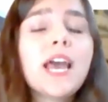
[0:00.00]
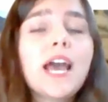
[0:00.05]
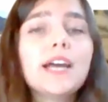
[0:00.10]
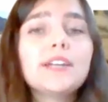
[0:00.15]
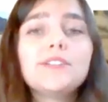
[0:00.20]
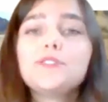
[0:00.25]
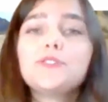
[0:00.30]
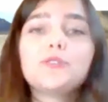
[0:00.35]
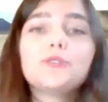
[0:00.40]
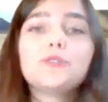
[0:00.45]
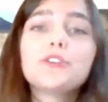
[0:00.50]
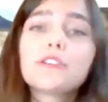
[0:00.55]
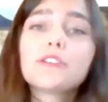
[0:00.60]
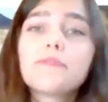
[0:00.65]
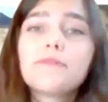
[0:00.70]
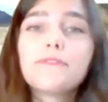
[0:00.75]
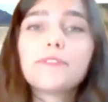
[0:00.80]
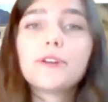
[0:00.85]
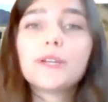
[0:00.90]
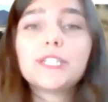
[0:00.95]
as you look
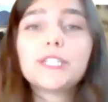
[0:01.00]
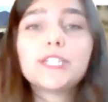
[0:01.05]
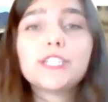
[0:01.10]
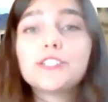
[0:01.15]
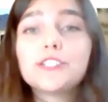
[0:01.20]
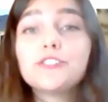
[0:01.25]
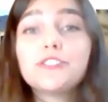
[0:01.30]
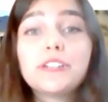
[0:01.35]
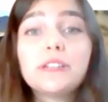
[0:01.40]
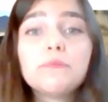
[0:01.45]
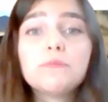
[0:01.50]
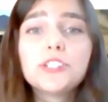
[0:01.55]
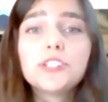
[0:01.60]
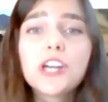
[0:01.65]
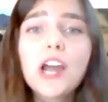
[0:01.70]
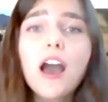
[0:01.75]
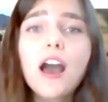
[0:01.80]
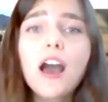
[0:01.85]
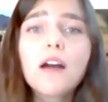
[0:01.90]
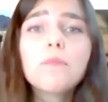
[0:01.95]
for your dream
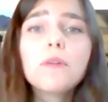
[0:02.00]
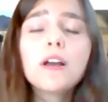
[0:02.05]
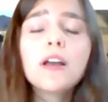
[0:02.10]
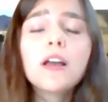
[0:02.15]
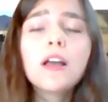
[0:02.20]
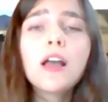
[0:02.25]
job,